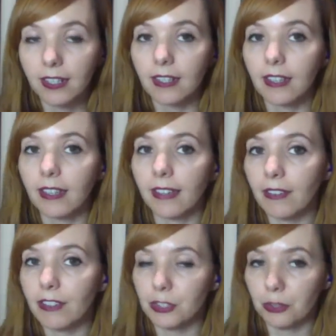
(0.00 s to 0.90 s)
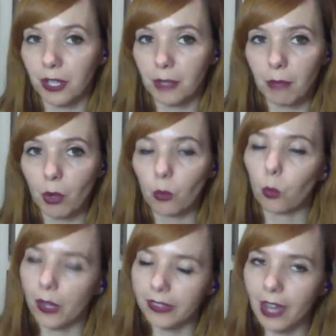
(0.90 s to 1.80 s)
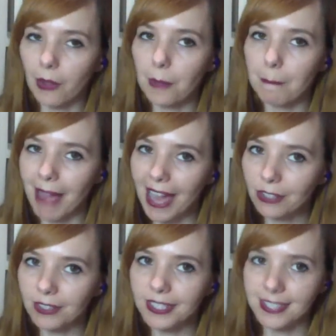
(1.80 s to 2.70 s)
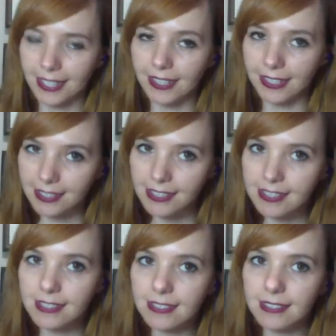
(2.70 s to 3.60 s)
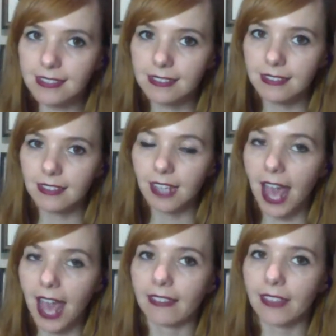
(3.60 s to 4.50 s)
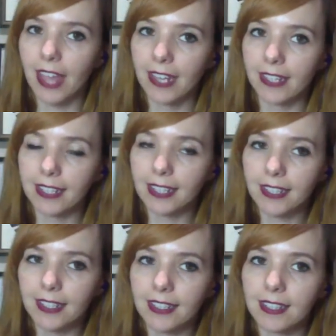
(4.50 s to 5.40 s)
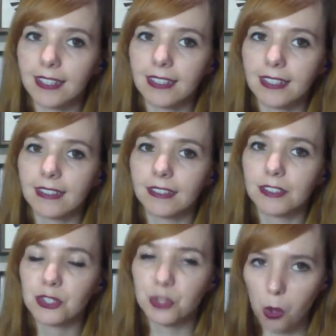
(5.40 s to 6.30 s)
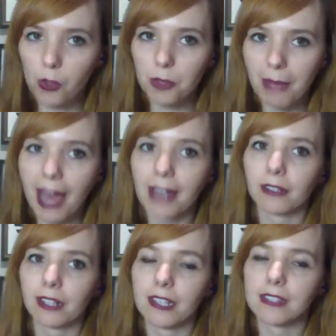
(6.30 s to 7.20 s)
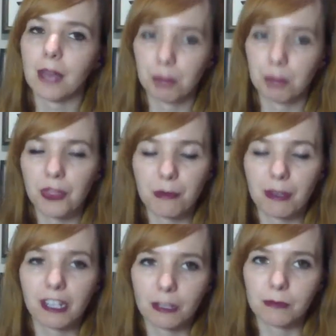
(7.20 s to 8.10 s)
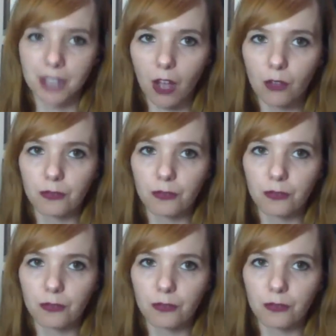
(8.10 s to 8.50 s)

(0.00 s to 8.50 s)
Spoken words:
gave it to him without the batteries in it. And then he stole the batteries and put them in himself.